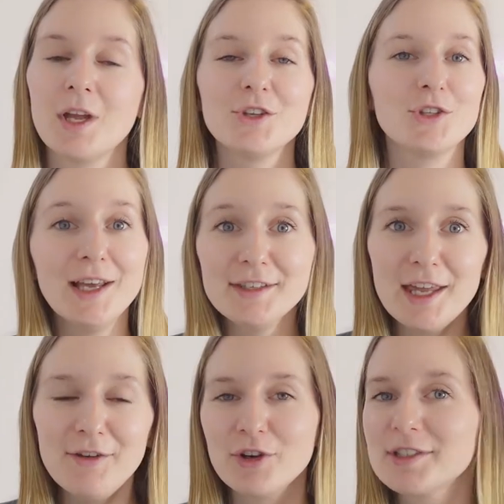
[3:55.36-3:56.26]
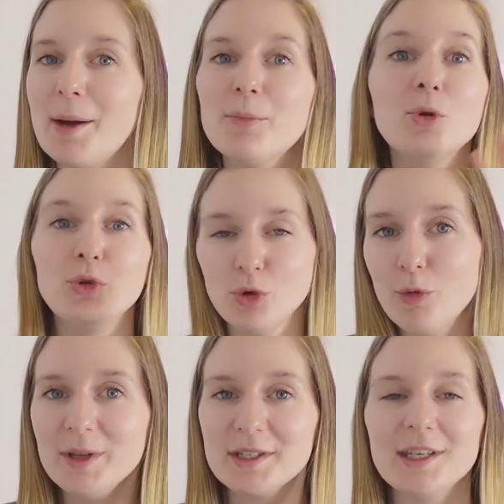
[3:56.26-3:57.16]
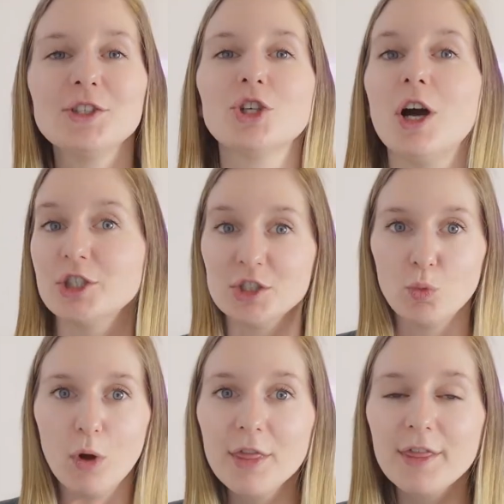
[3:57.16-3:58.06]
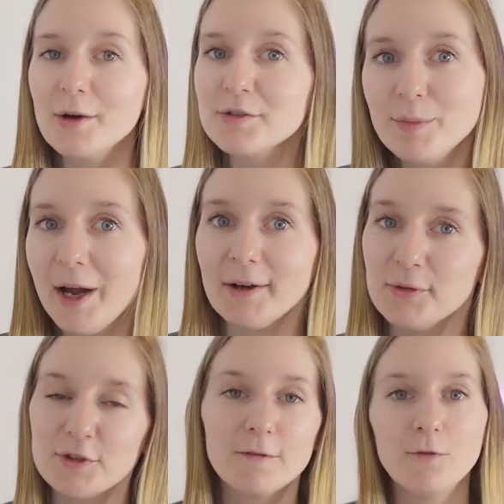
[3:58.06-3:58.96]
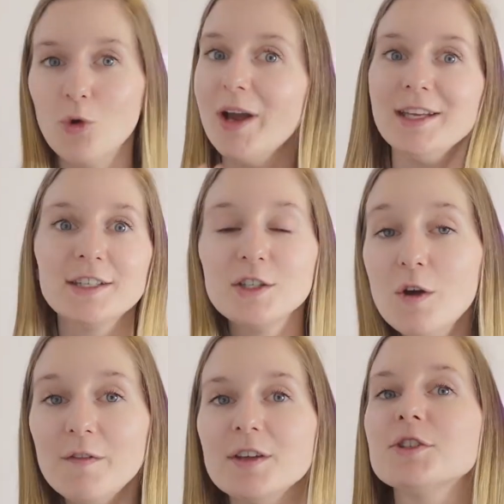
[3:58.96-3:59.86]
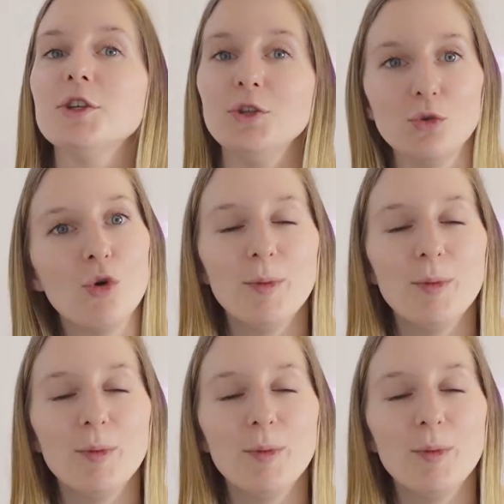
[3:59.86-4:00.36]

So let's say for example your business charges £1,000 for a service that your